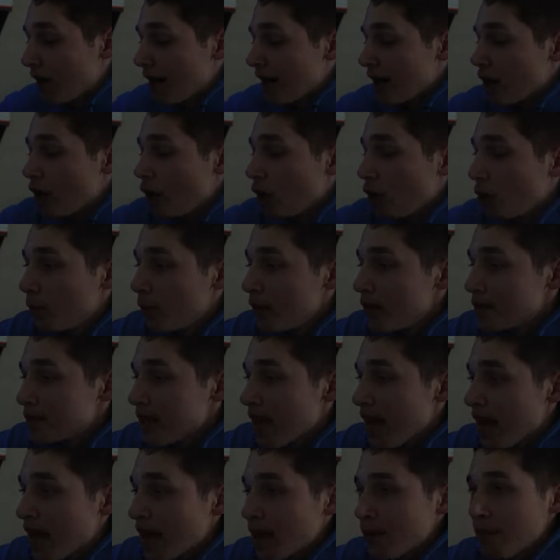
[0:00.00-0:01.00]
I always
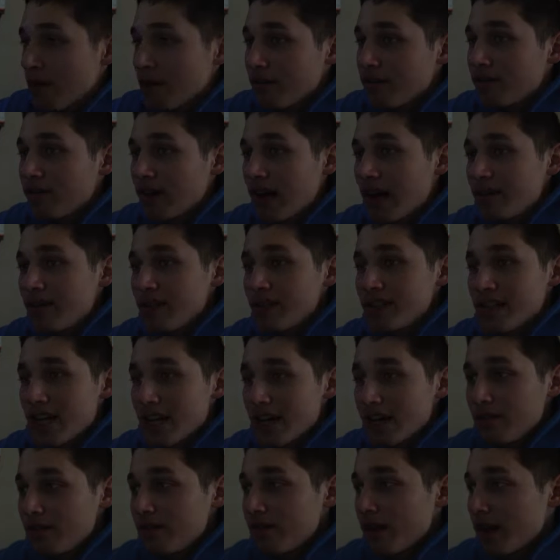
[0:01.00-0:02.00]
add about 5 to
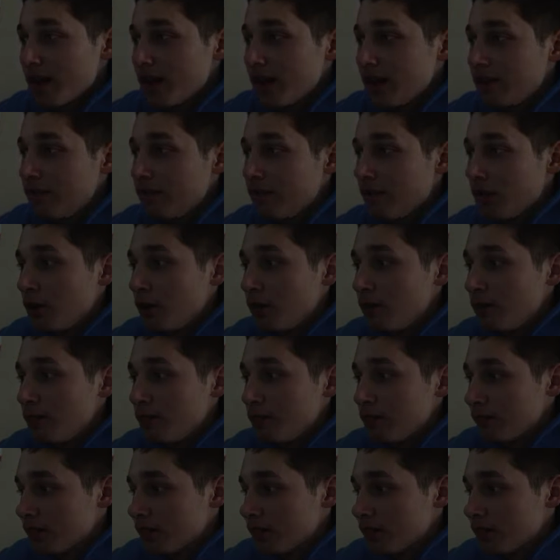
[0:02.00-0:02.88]
10 faded film.